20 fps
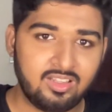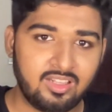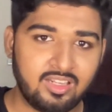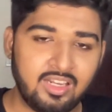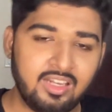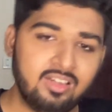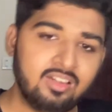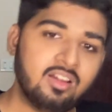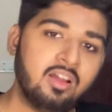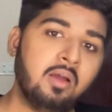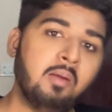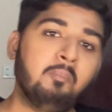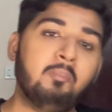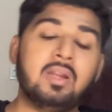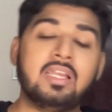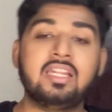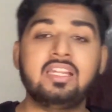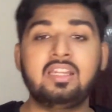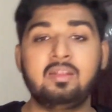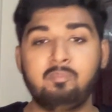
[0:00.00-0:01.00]
right
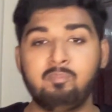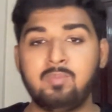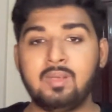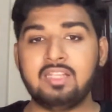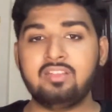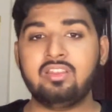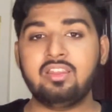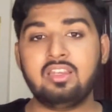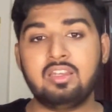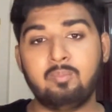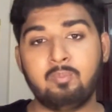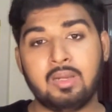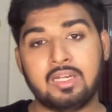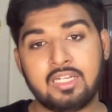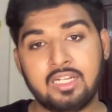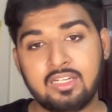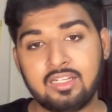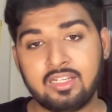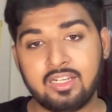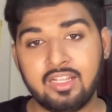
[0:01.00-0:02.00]
but in implicit the
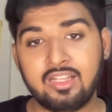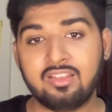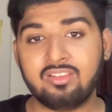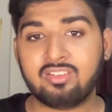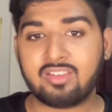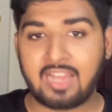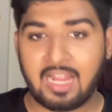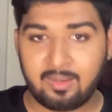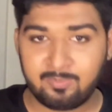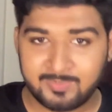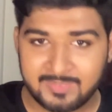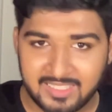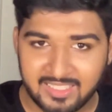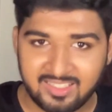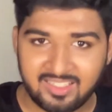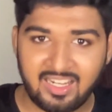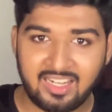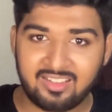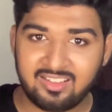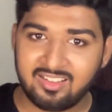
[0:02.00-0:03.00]
button click is
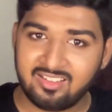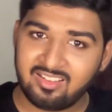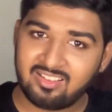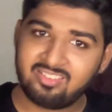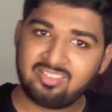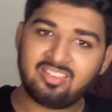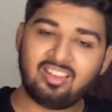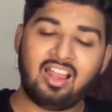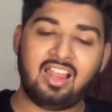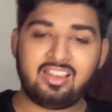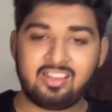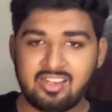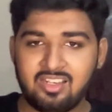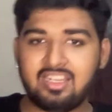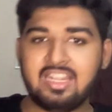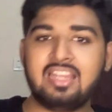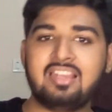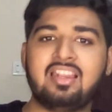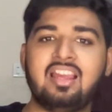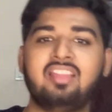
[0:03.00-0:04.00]
captured and it is and the
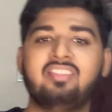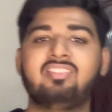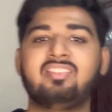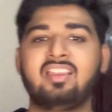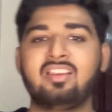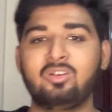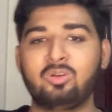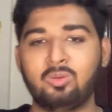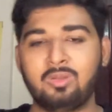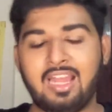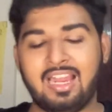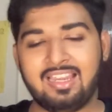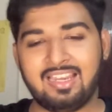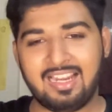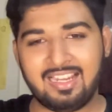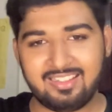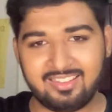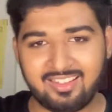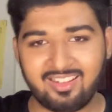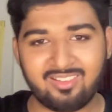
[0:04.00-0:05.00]
data is sent to the
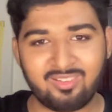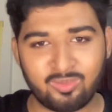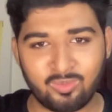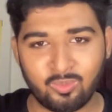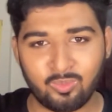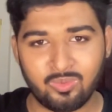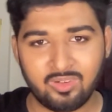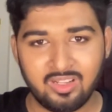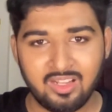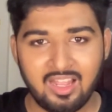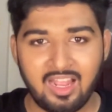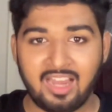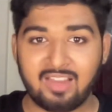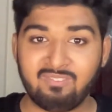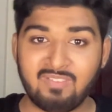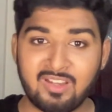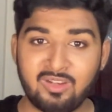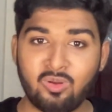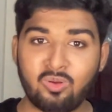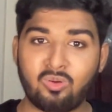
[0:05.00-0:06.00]
analytics tool and
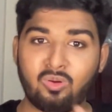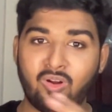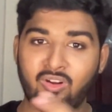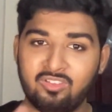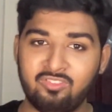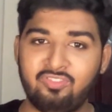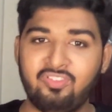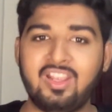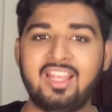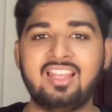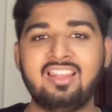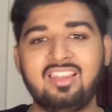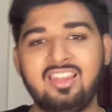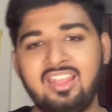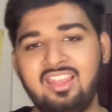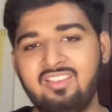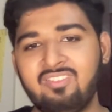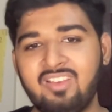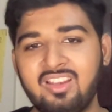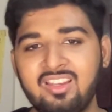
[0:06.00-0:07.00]
when you configure the
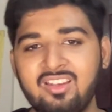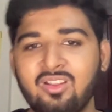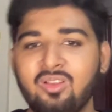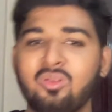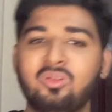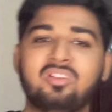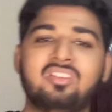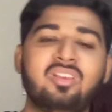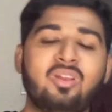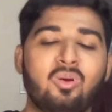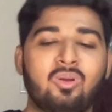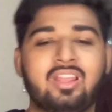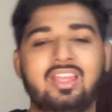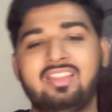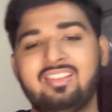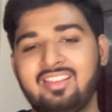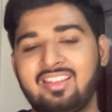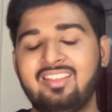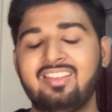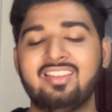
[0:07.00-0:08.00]
event you'll see
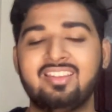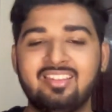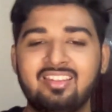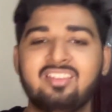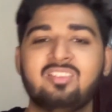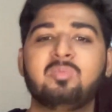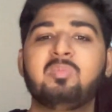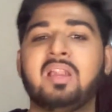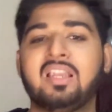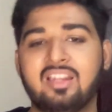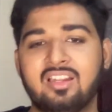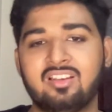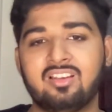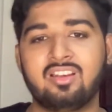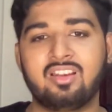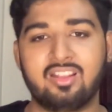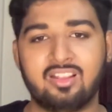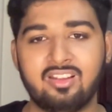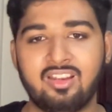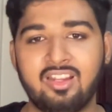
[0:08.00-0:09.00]
okay this button
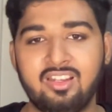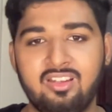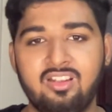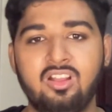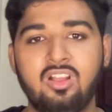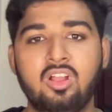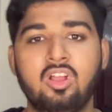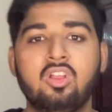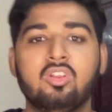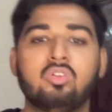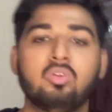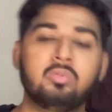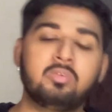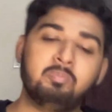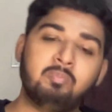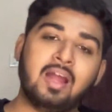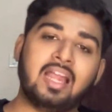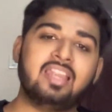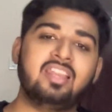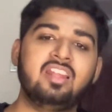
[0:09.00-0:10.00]
click right so
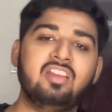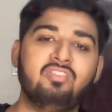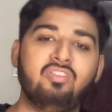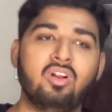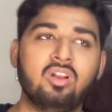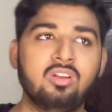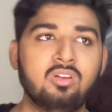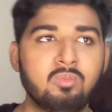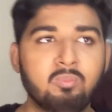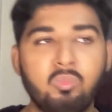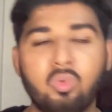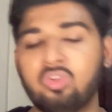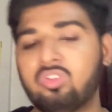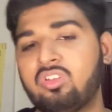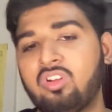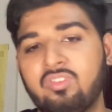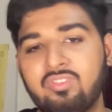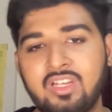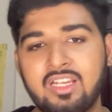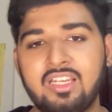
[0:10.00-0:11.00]
by default most
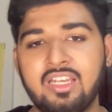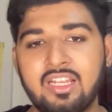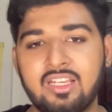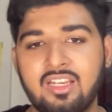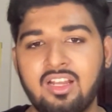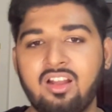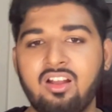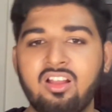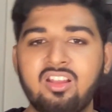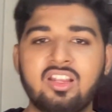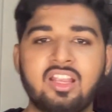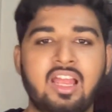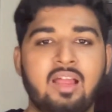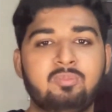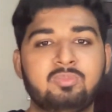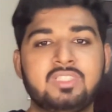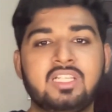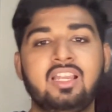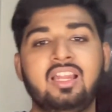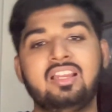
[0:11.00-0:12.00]
of the data are
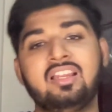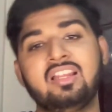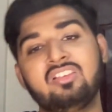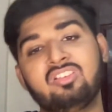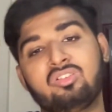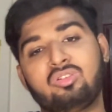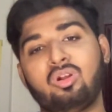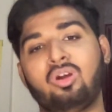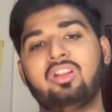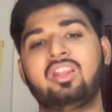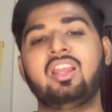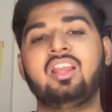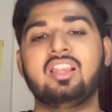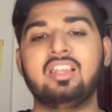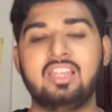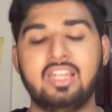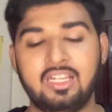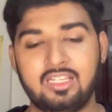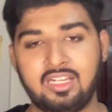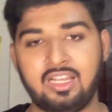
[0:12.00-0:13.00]
captured and historical
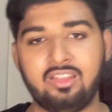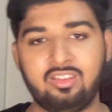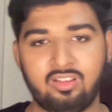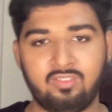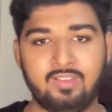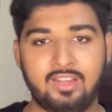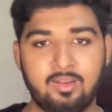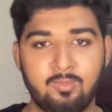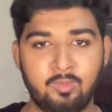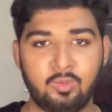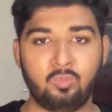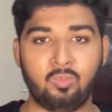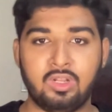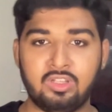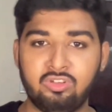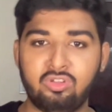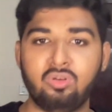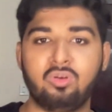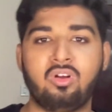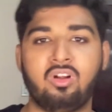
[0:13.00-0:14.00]
data is available
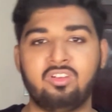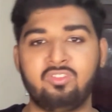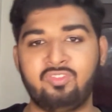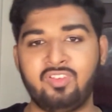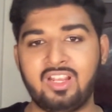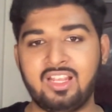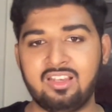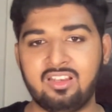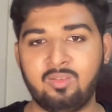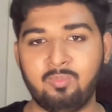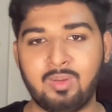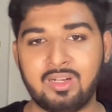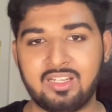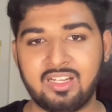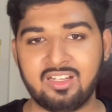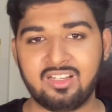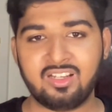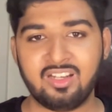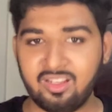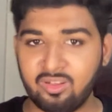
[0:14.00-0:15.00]
once you configure the
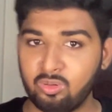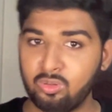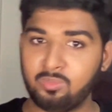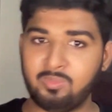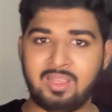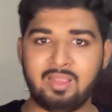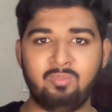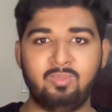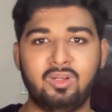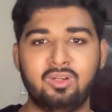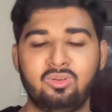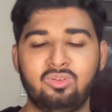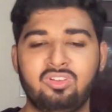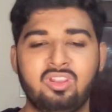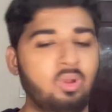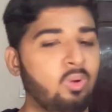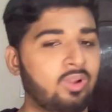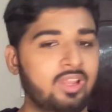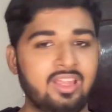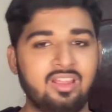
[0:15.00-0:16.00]
button click you will be able to
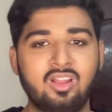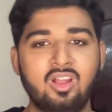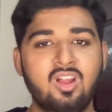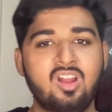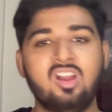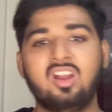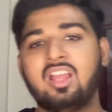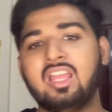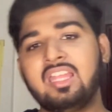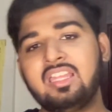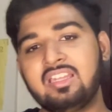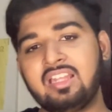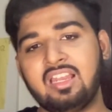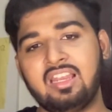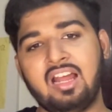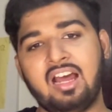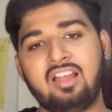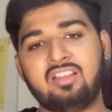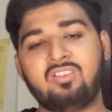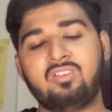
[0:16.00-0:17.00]
see okay in the
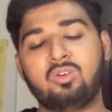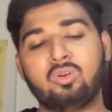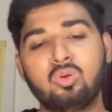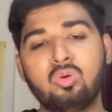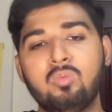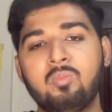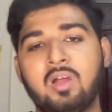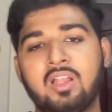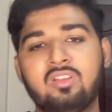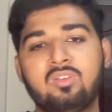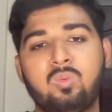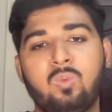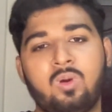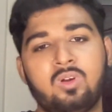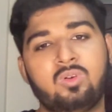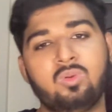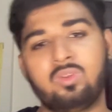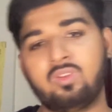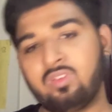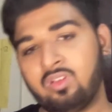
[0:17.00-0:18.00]
last two months
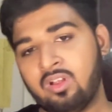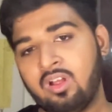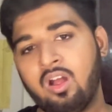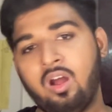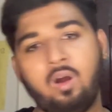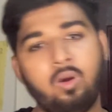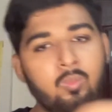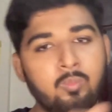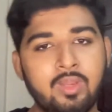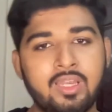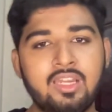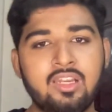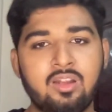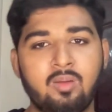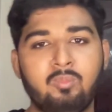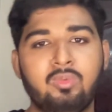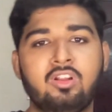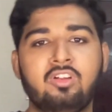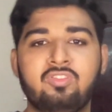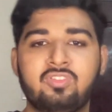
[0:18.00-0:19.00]
what was how many
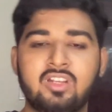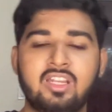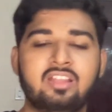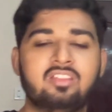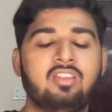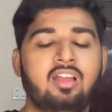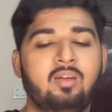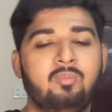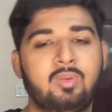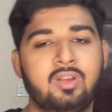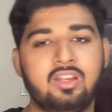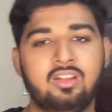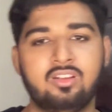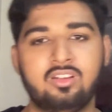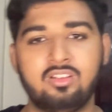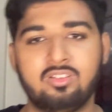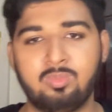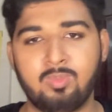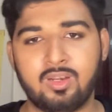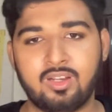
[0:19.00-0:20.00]
number of clicks happen in
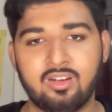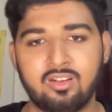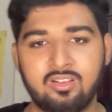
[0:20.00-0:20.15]
this pattern